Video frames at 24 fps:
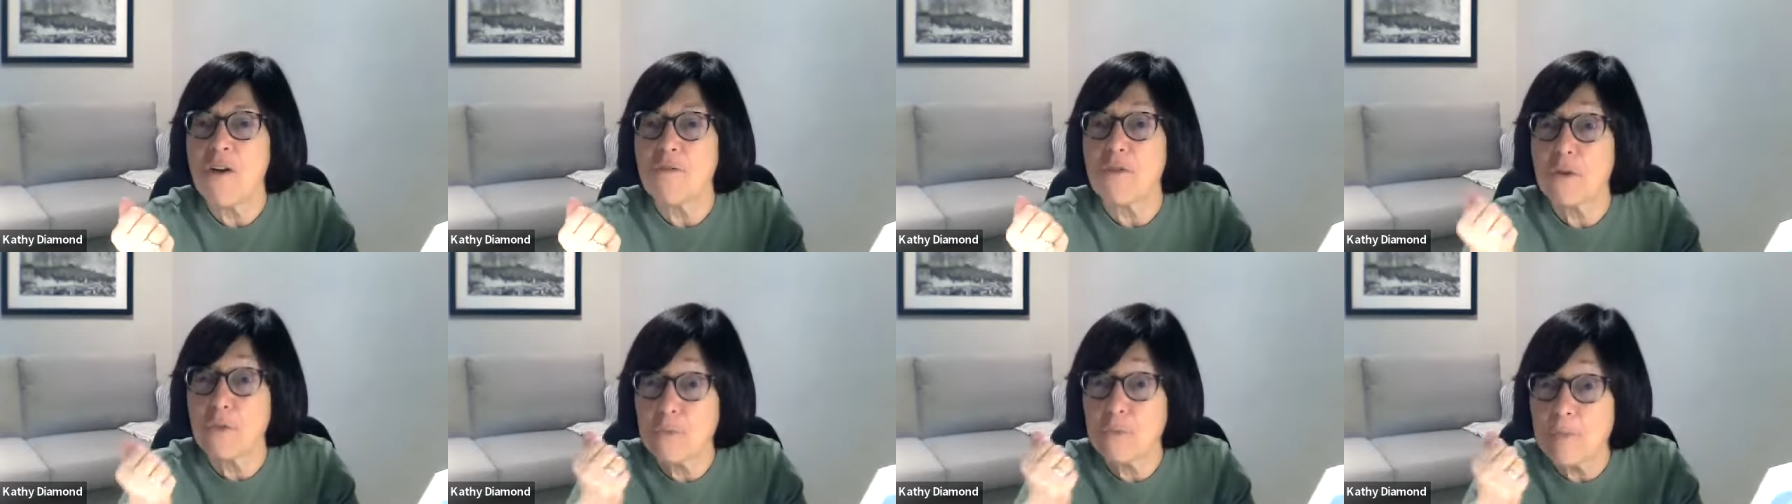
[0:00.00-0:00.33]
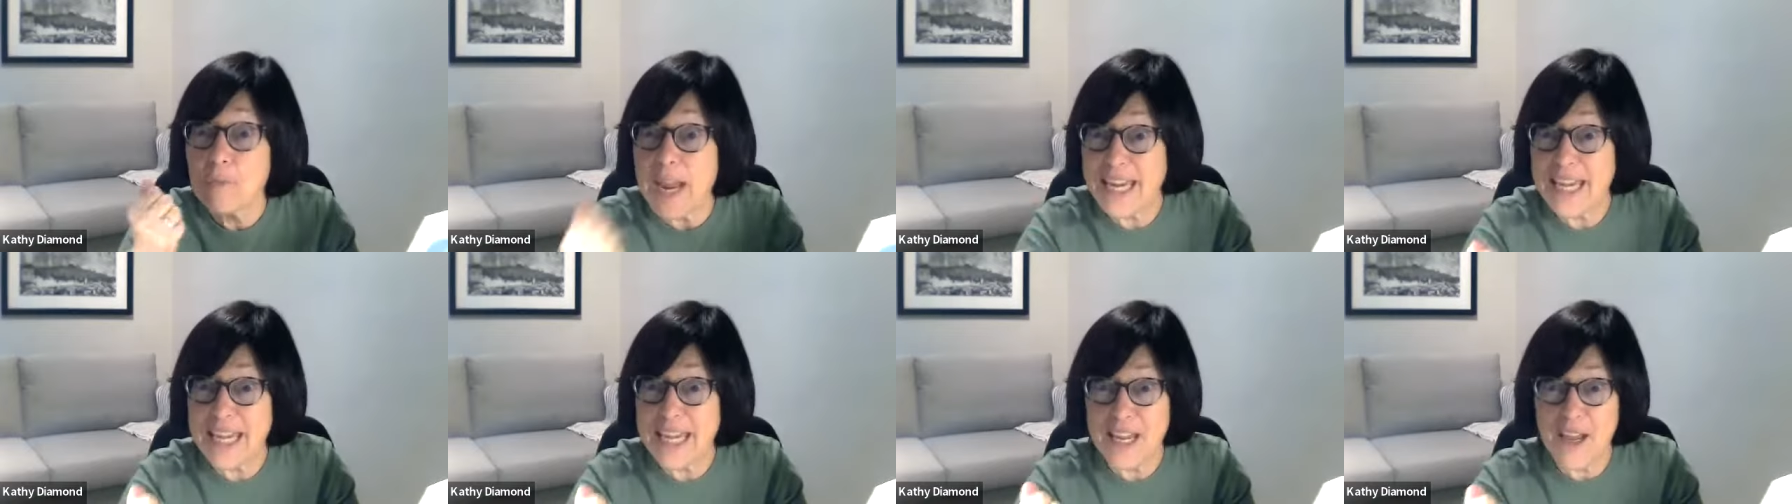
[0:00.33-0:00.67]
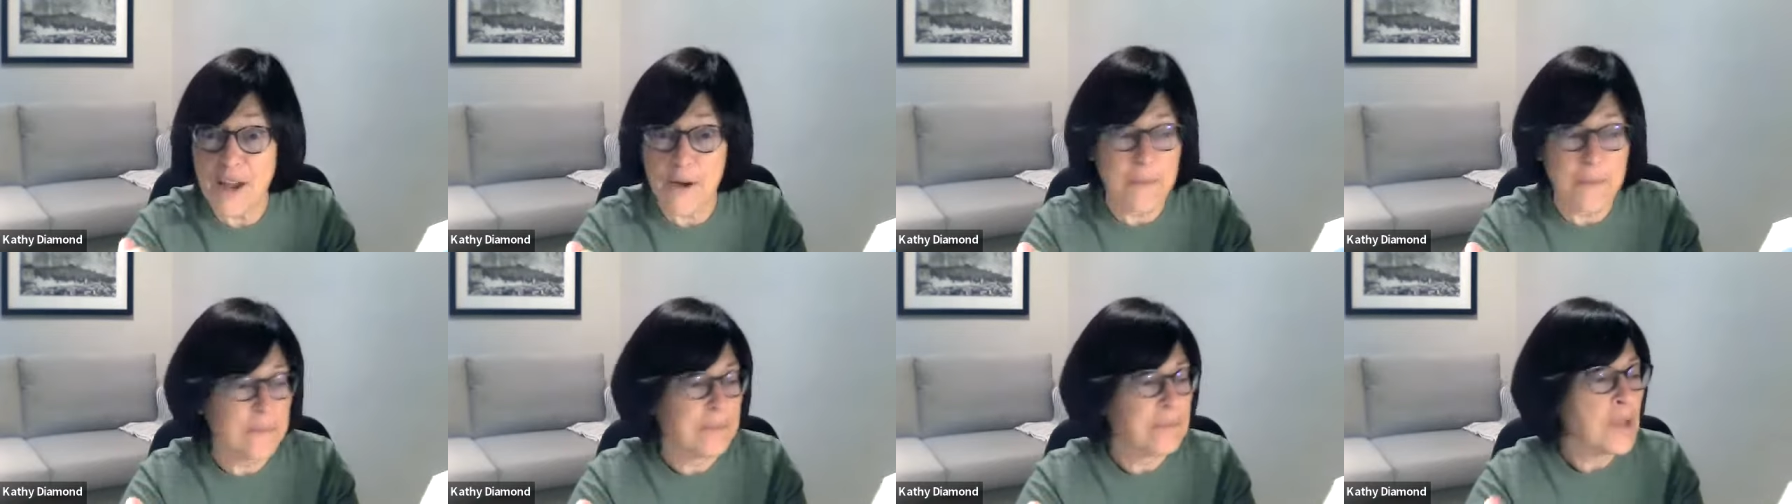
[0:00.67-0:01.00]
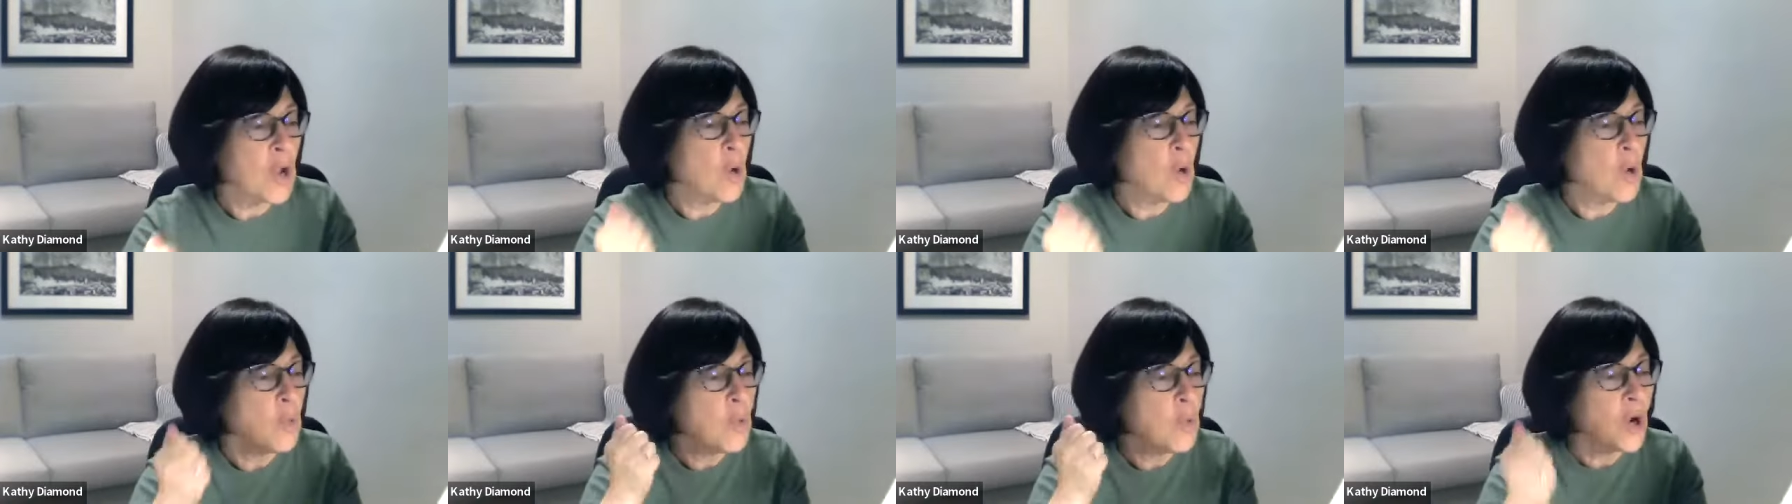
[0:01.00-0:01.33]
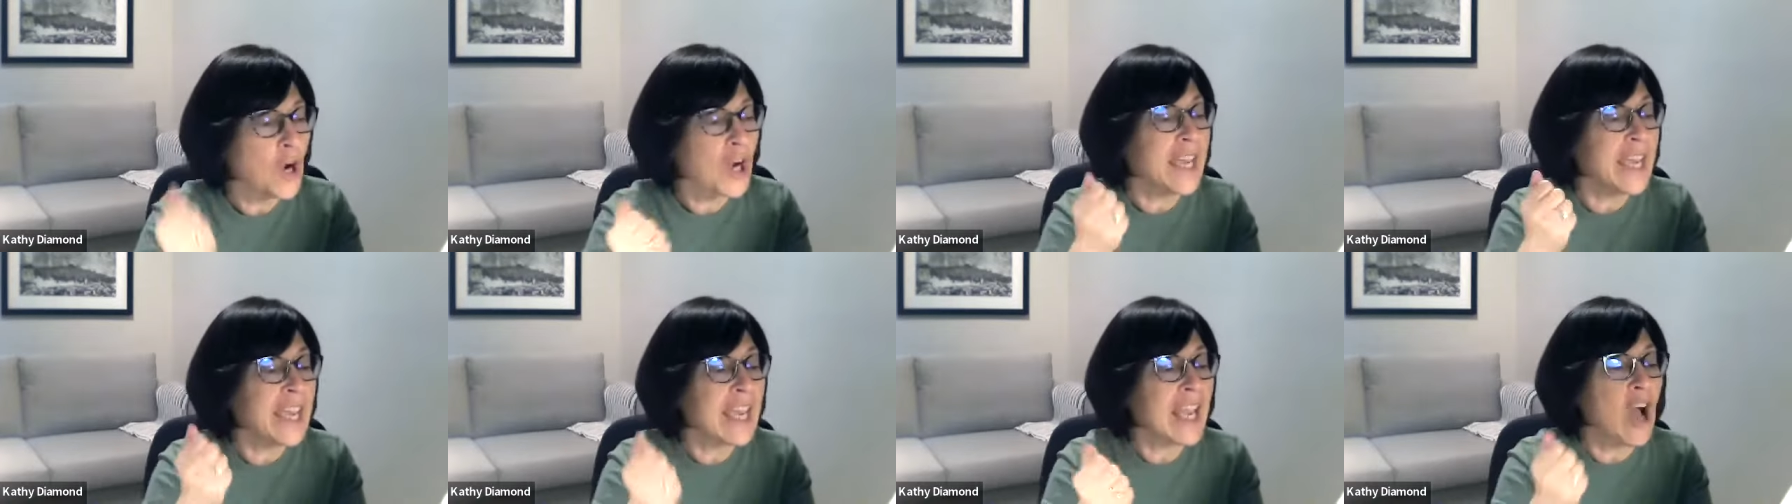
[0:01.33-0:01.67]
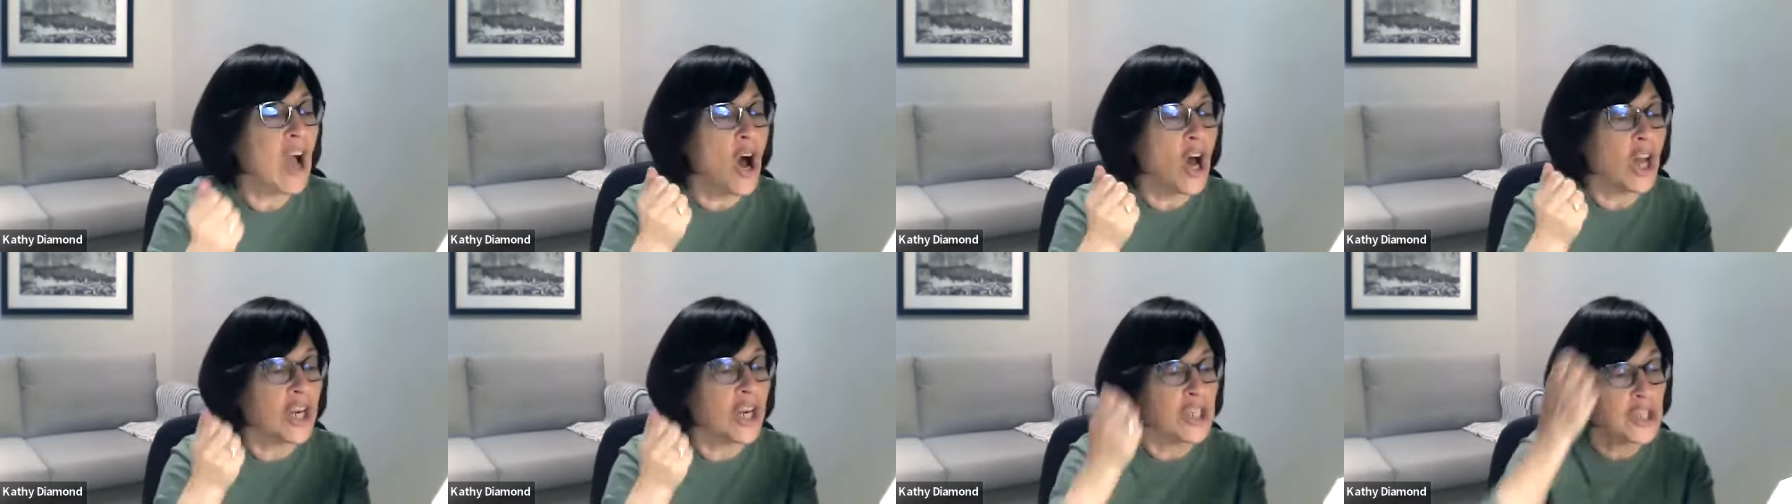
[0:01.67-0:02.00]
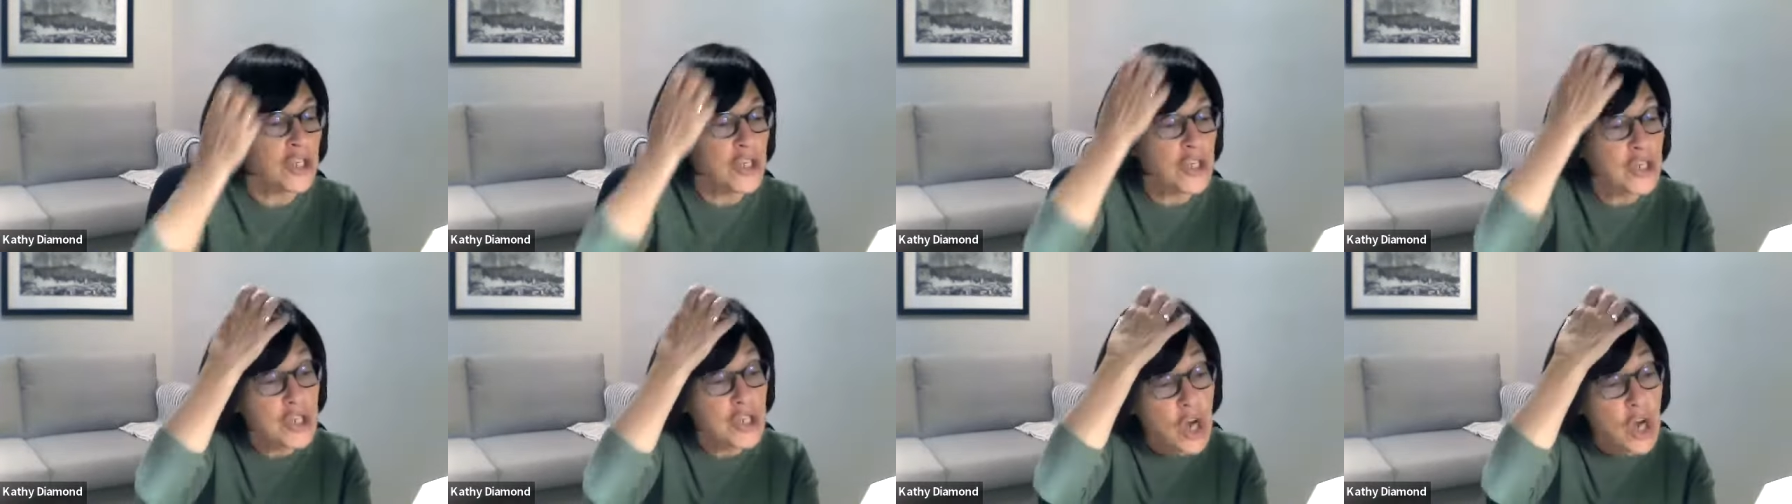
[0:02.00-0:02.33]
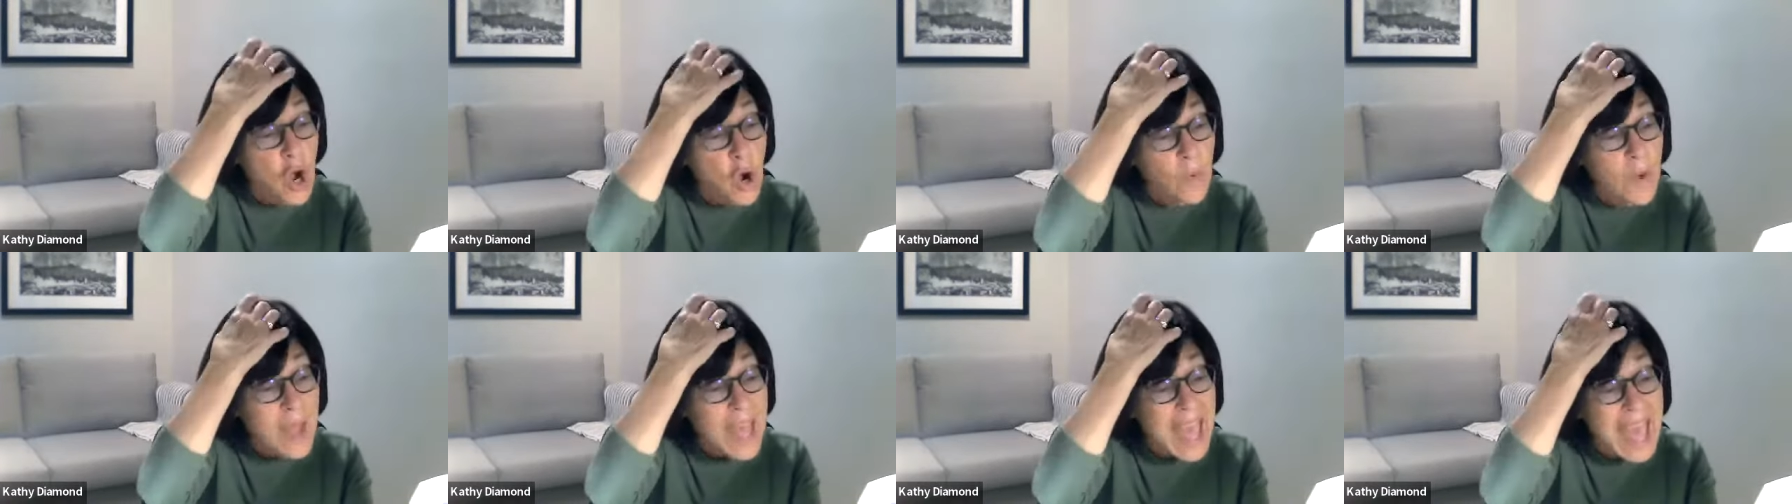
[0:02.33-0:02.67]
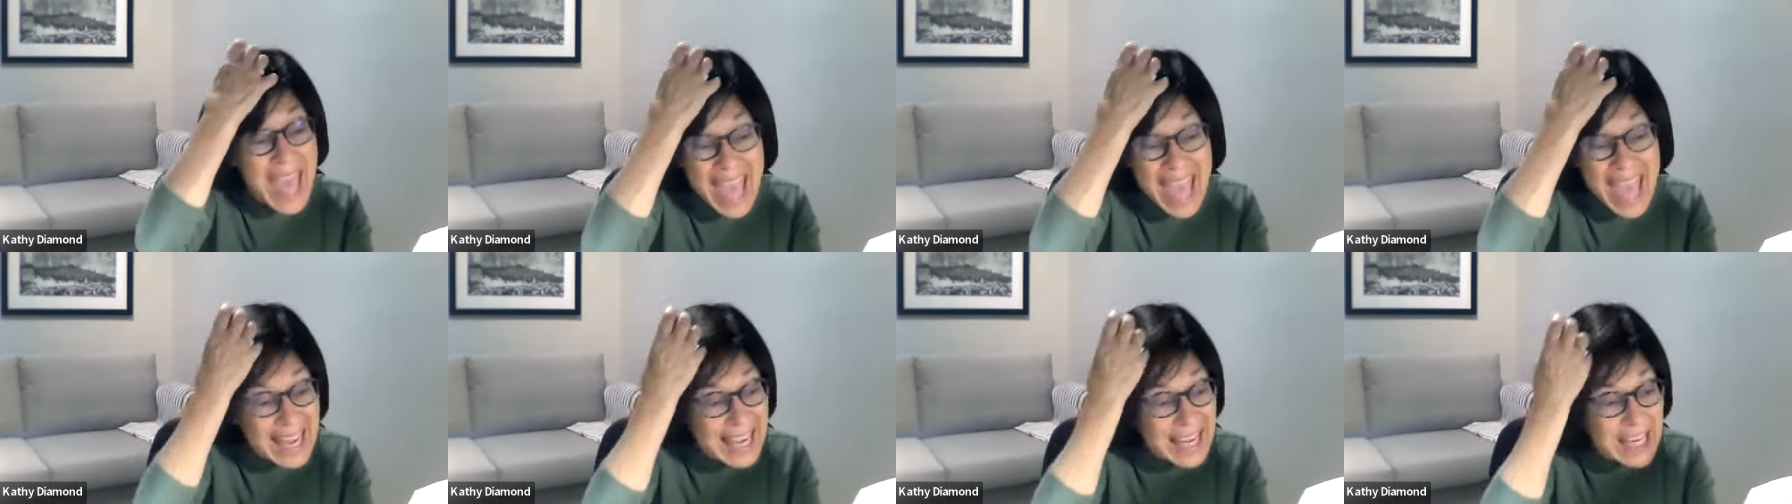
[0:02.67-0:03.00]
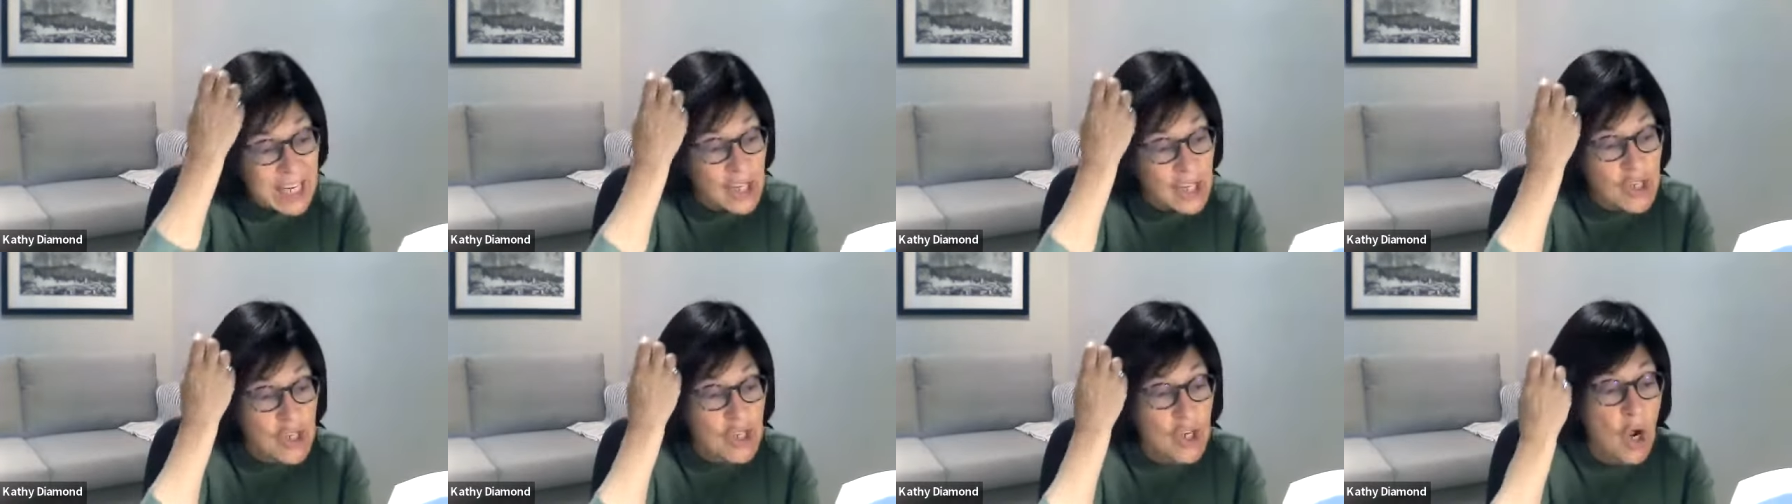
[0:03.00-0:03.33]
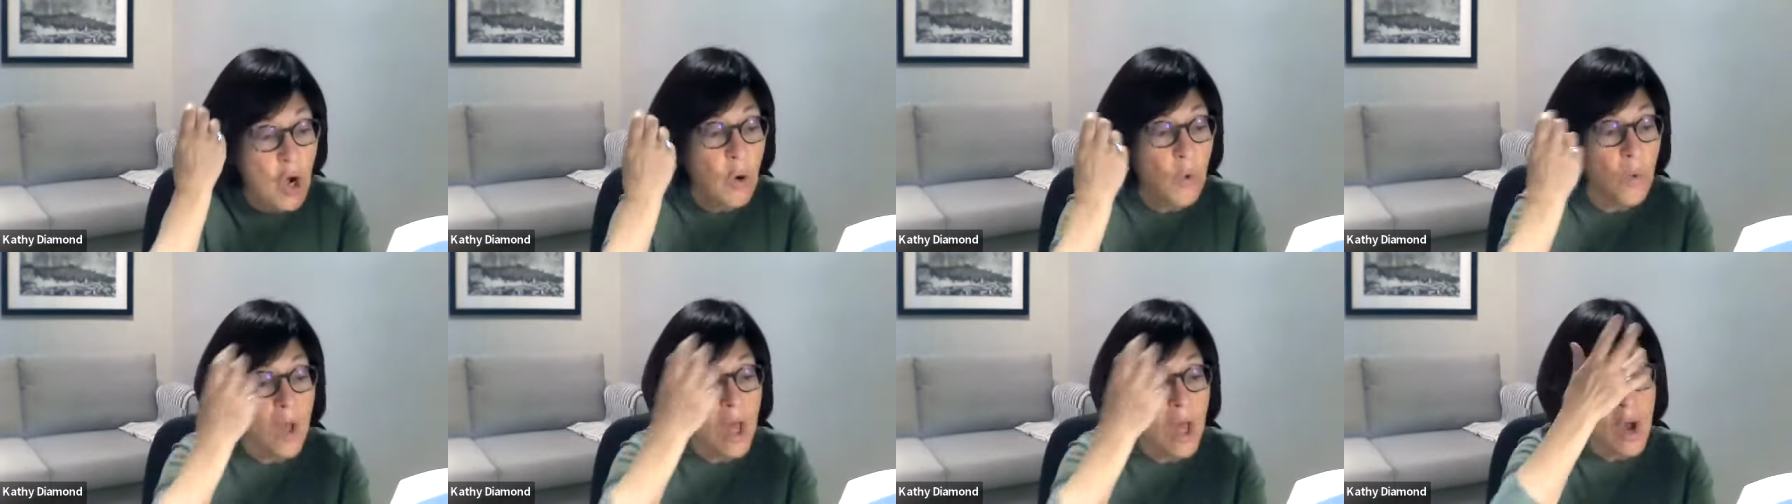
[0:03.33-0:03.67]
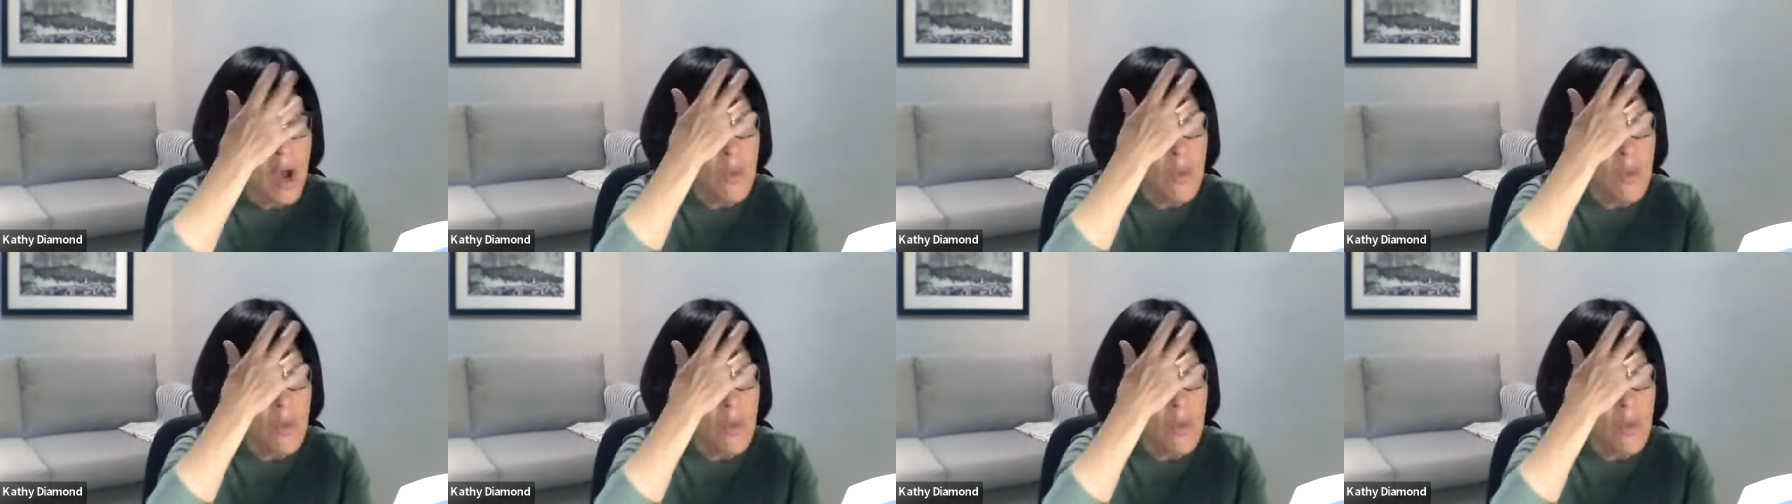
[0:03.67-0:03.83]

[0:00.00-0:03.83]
for radio. Working on a show, any show,